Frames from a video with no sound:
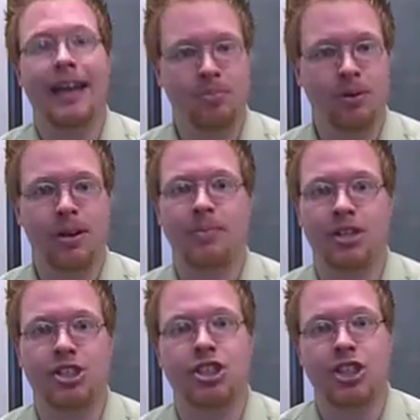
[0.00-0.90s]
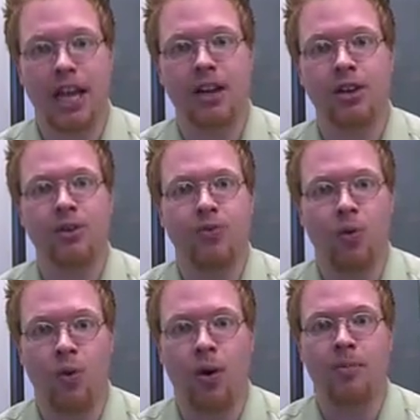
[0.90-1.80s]
that's pretty much the standard
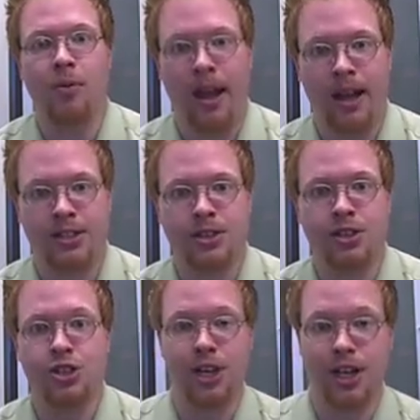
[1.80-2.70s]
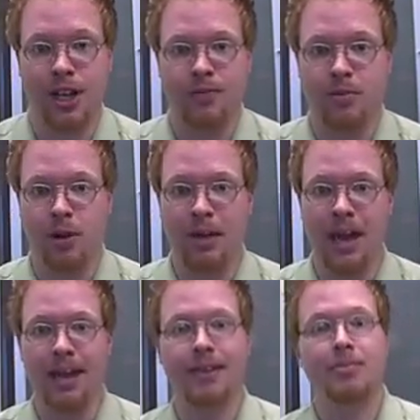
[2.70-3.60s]
form answer that you're going to get from your
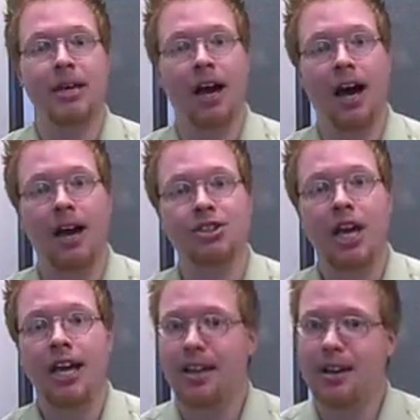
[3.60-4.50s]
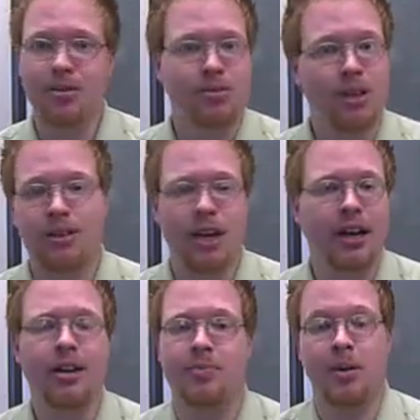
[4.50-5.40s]
bank, because they're
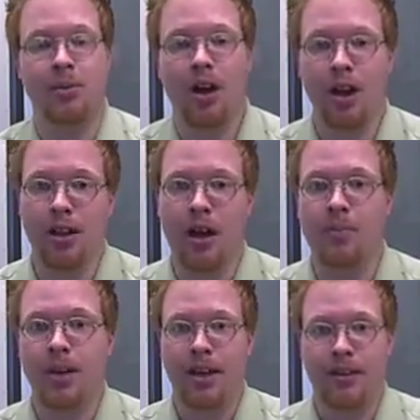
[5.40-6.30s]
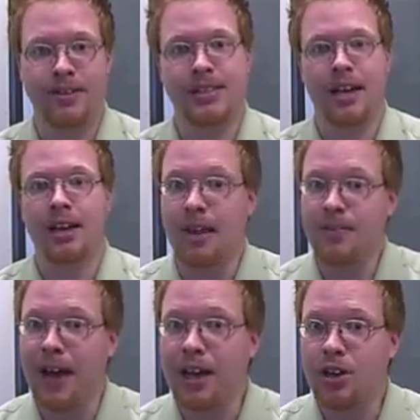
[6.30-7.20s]
tired of people calling up and saying,
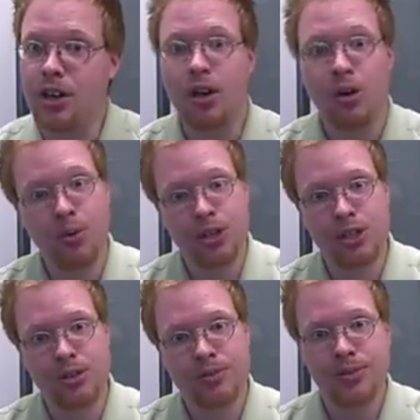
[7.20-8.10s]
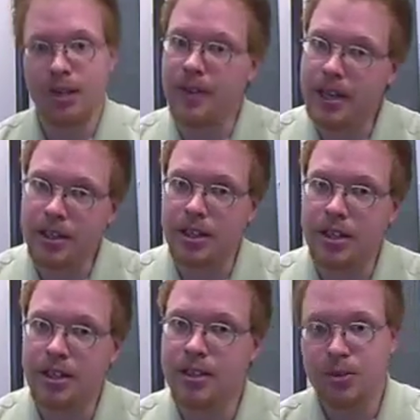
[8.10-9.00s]
if I could, would you? If I
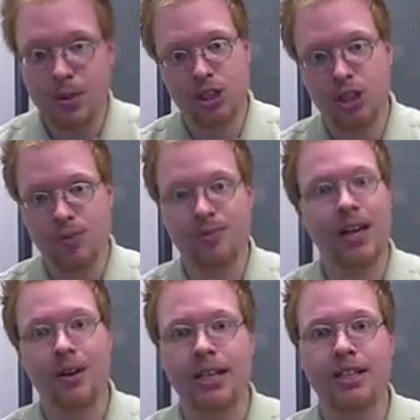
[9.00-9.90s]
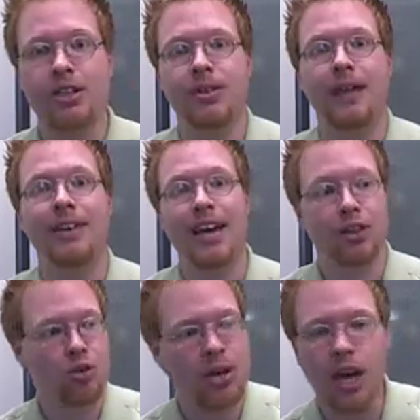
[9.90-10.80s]
could, would you? They don't like to do that. They
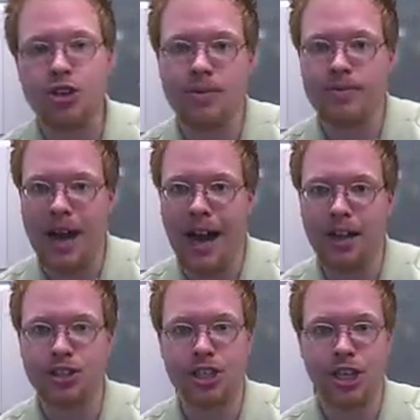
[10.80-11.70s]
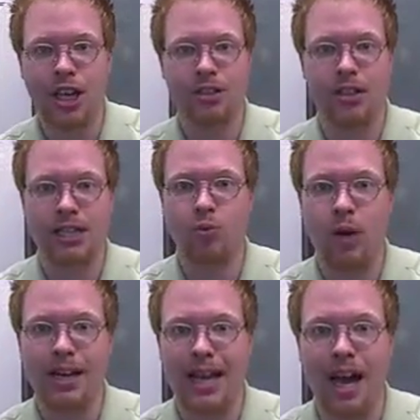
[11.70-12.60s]
got 300 files sitting on their desk
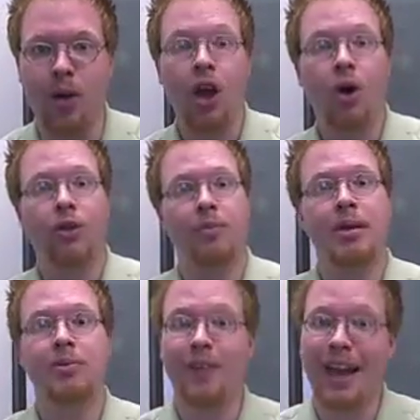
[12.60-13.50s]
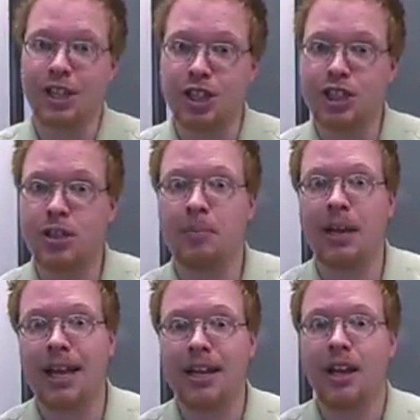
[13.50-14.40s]
right now that people have actually
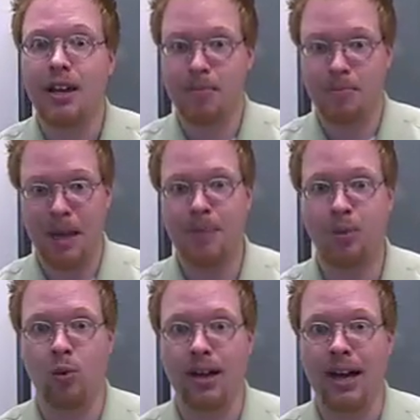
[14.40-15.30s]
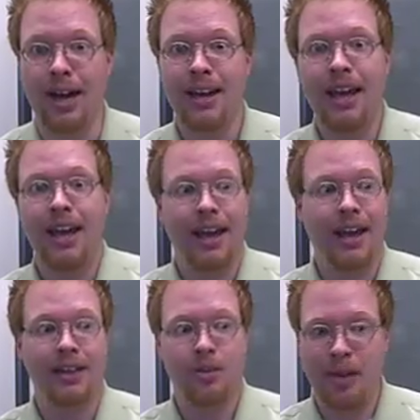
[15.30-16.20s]
submitted paperwork on,
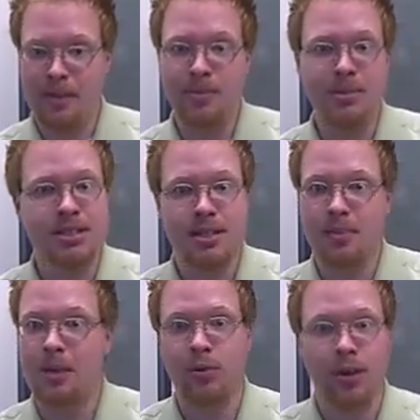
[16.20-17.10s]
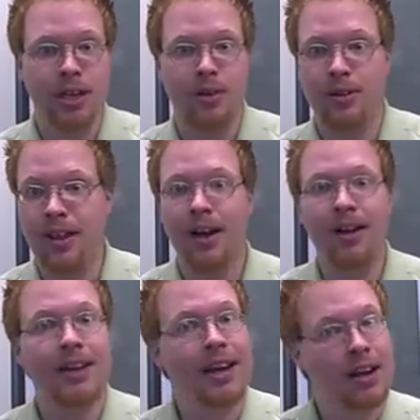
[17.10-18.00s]
and there may be missing paperwork here and
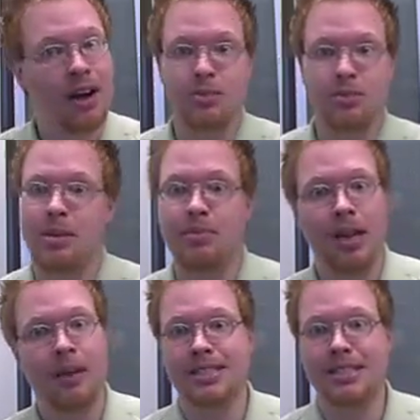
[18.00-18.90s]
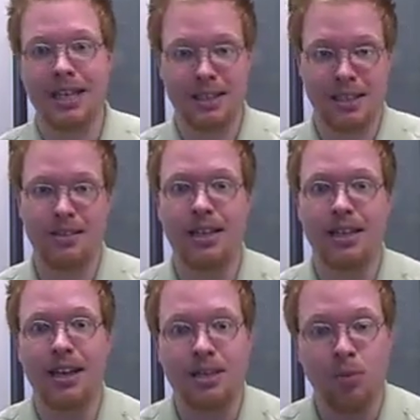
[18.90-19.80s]
there, and they got to call these people up and say, look, you
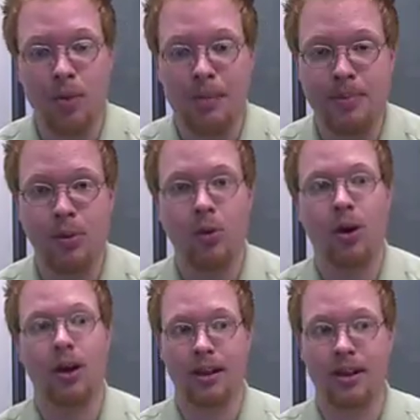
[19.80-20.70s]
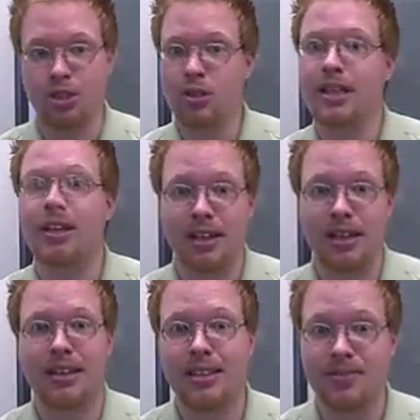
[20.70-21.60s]
need to get us more paperwork, and so that they can
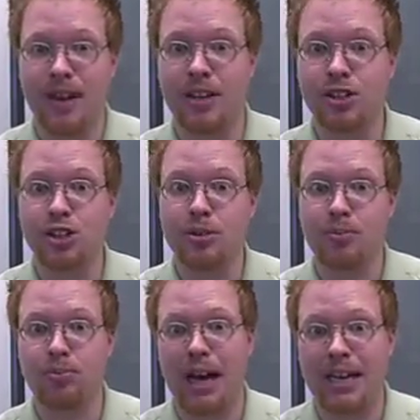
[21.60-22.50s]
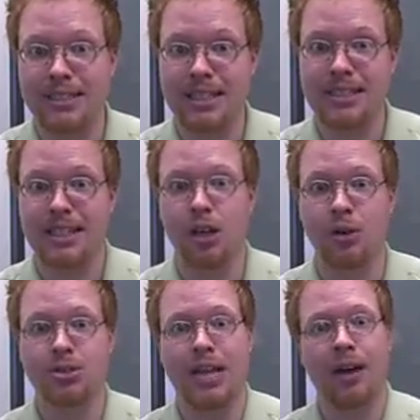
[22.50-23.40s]
get these files processed and
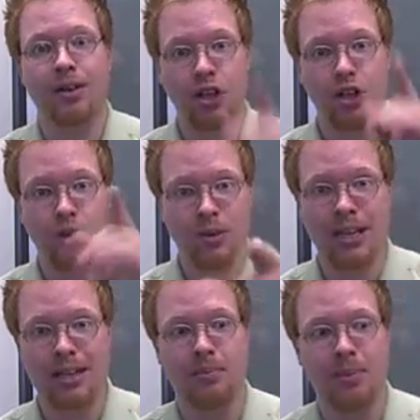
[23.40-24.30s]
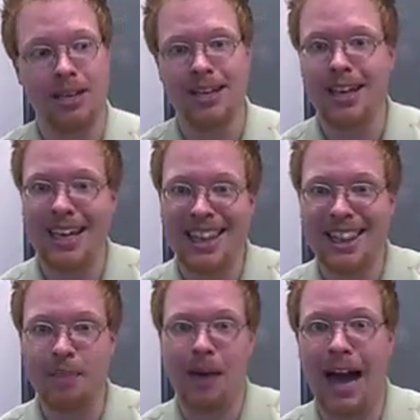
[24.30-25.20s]
closed out. You need to be
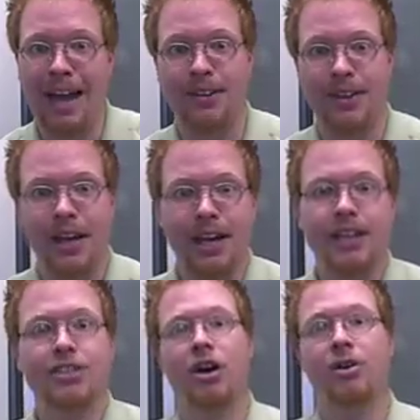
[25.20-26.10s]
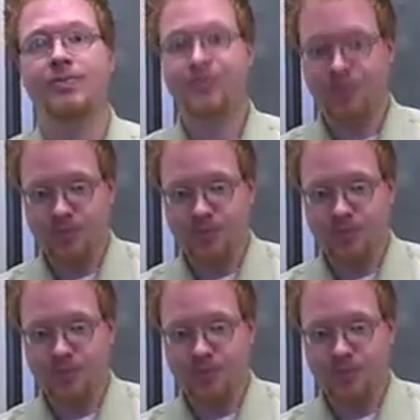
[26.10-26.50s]
in the pile. So